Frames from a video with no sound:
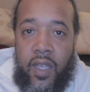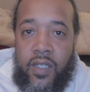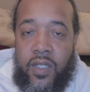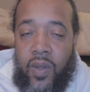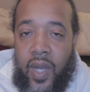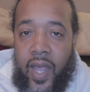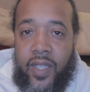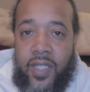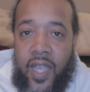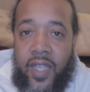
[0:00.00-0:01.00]
So a
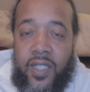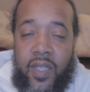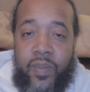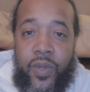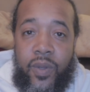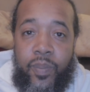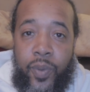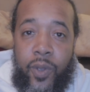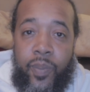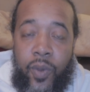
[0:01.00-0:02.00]
lot of times they put
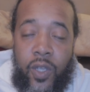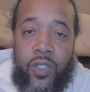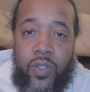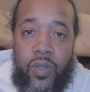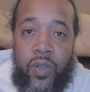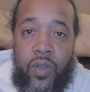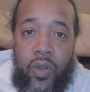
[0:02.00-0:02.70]
peer pressure